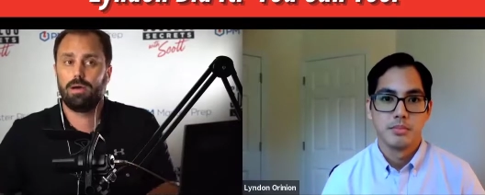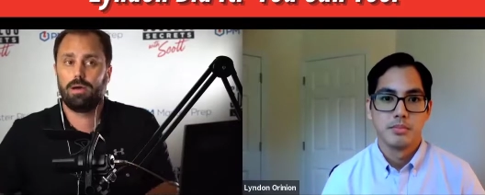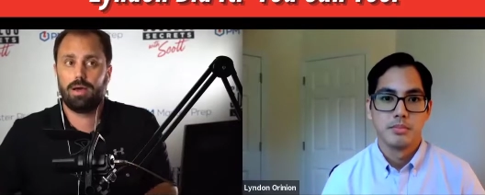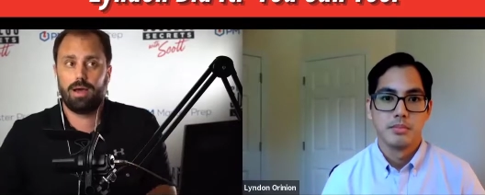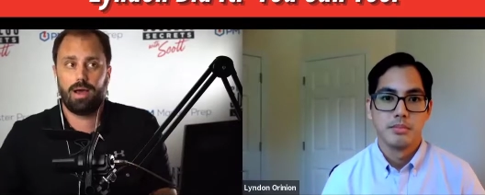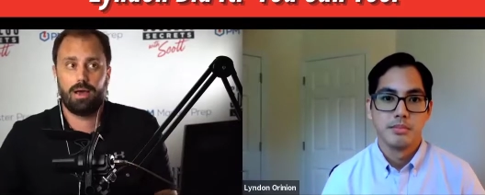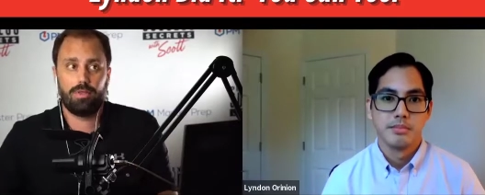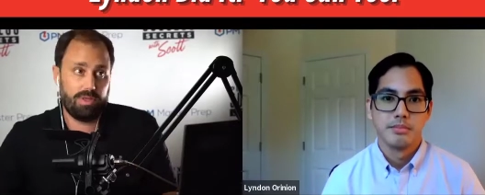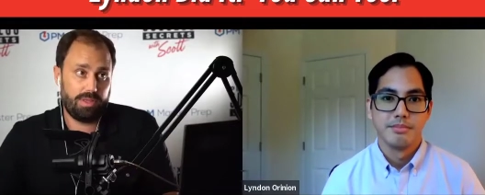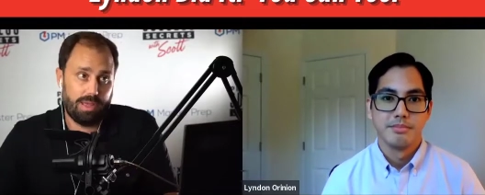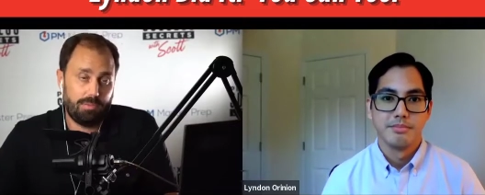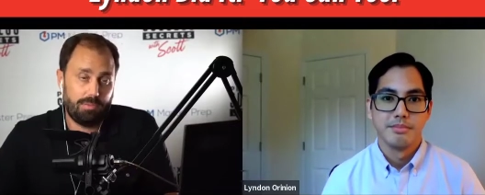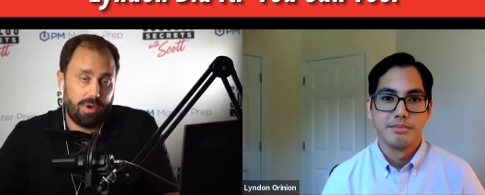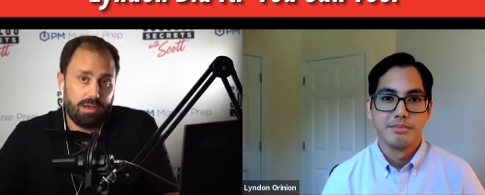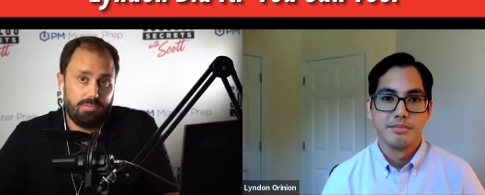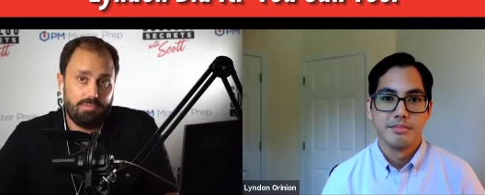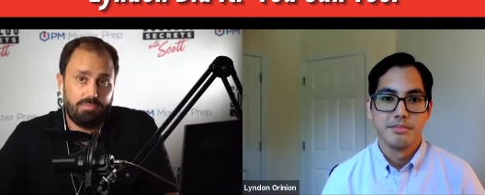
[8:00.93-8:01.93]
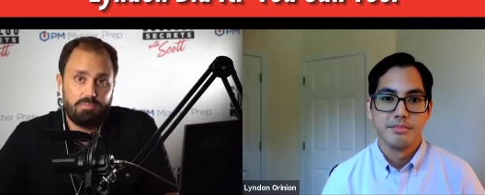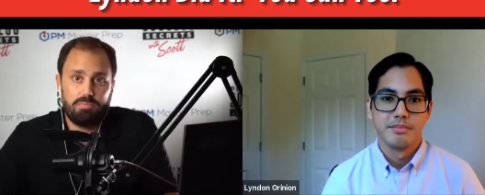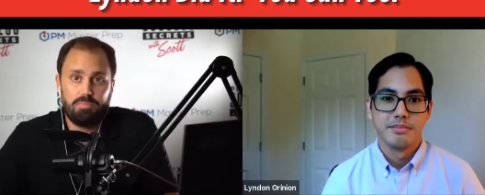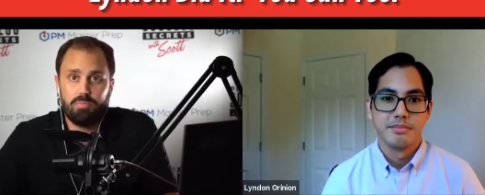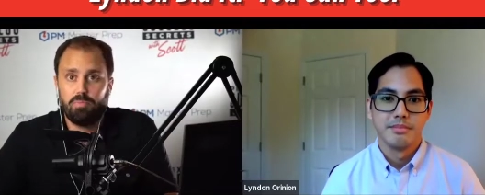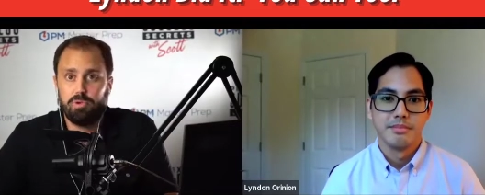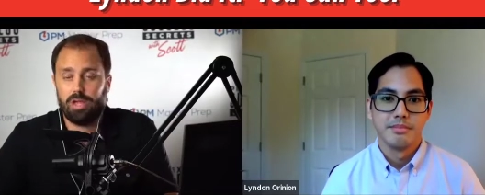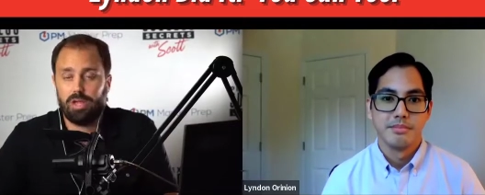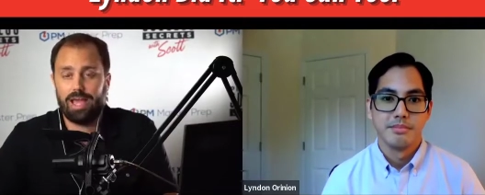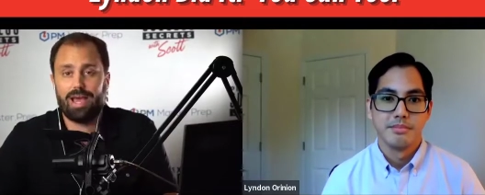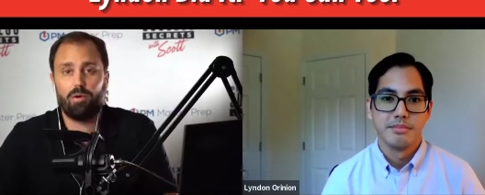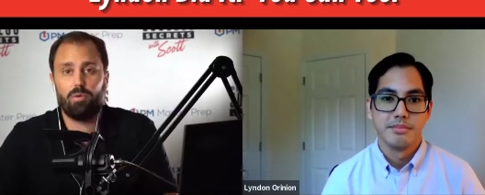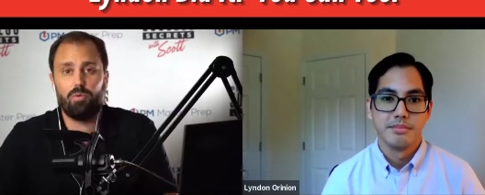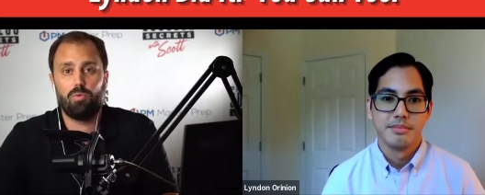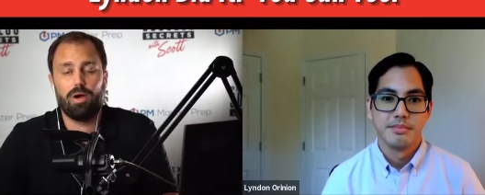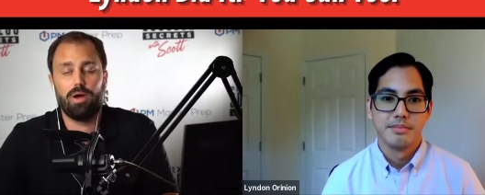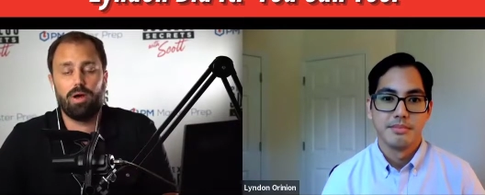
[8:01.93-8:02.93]
Speaker 1: i think that might play out
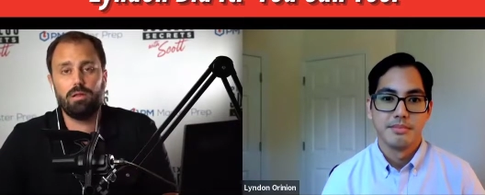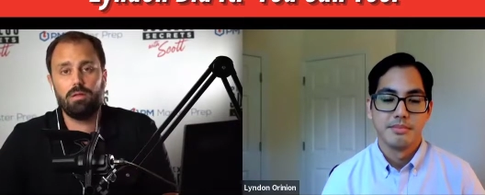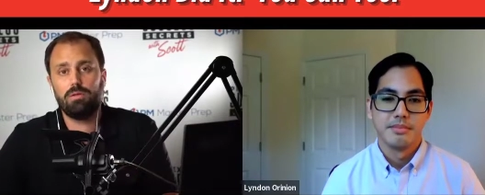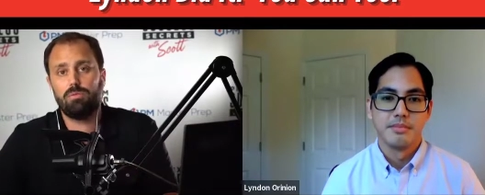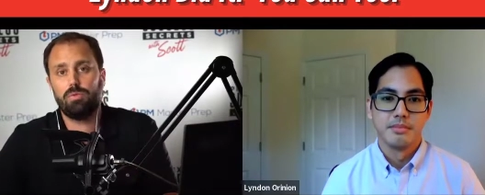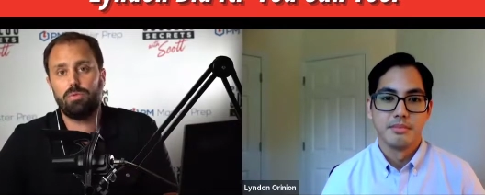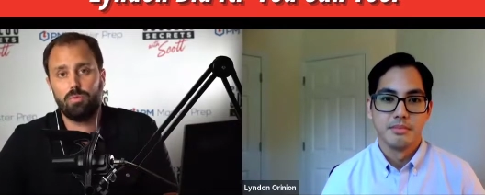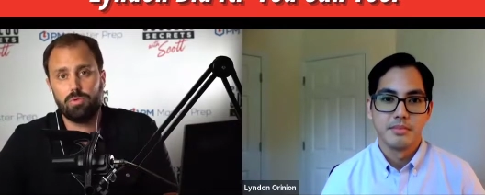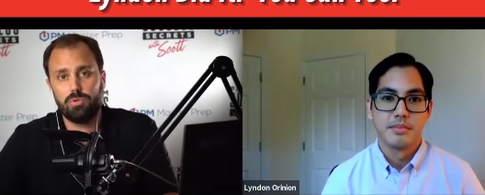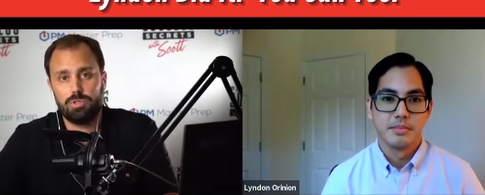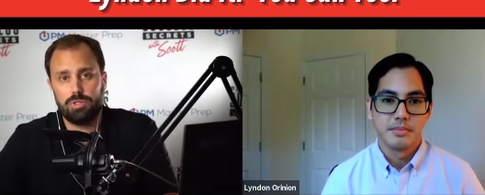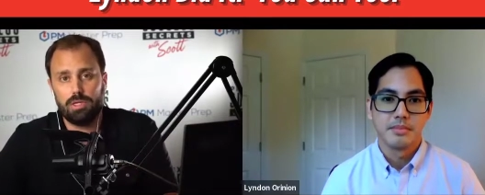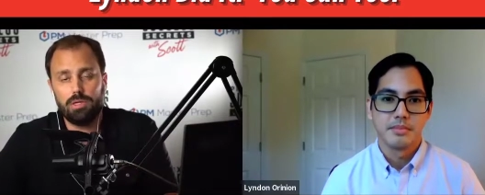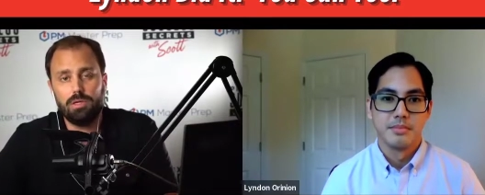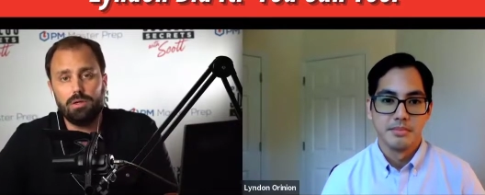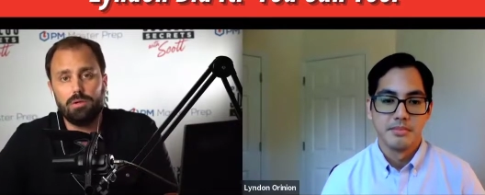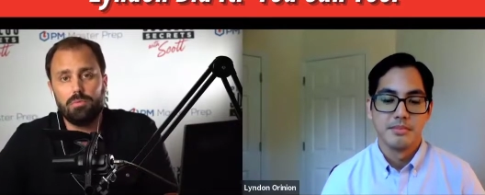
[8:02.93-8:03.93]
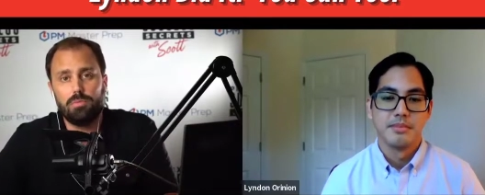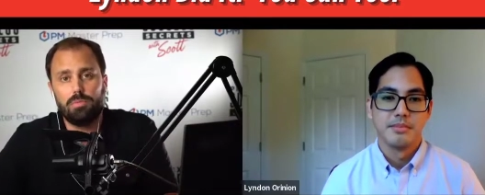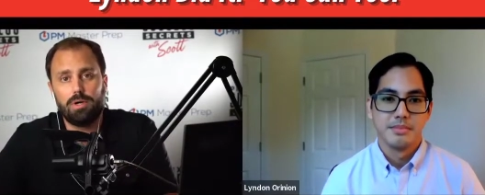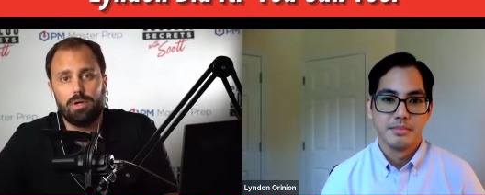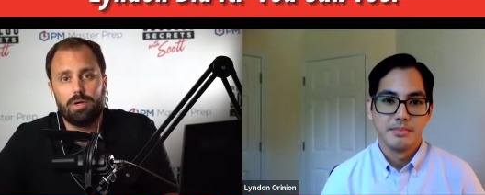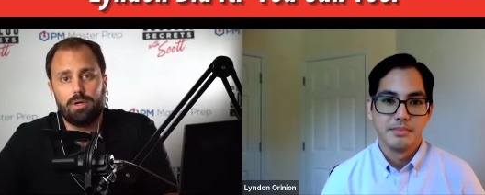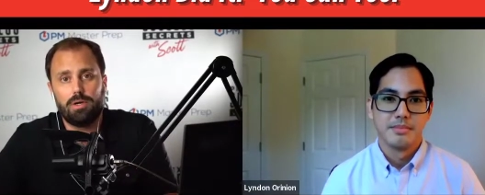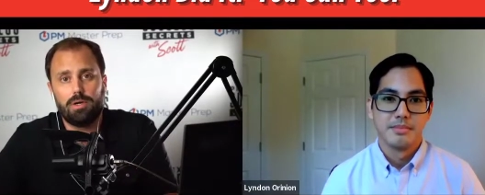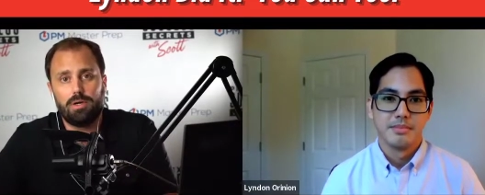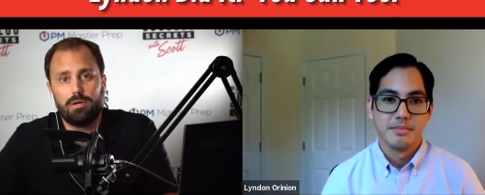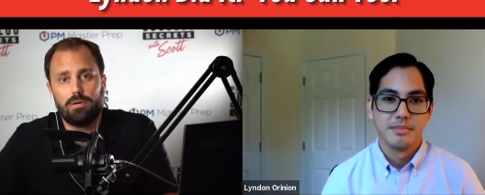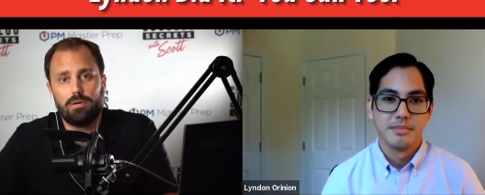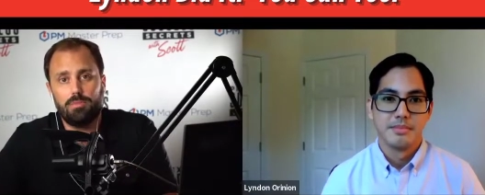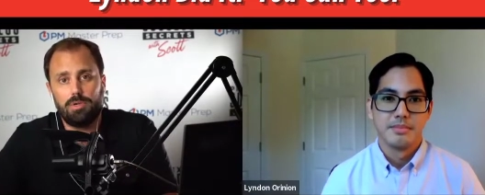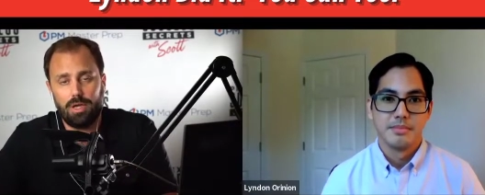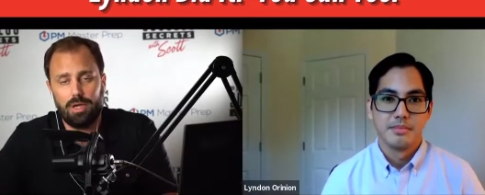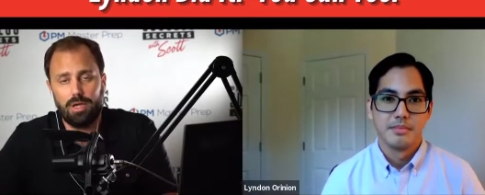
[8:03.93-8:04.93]
well we'll see but uh
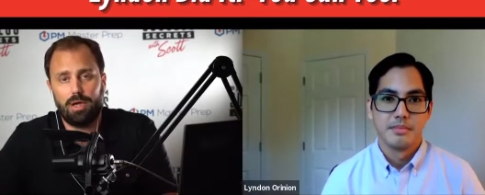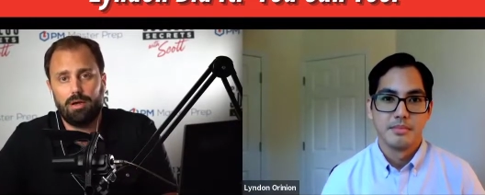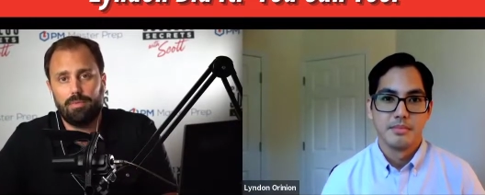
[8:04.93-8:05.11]
but yeah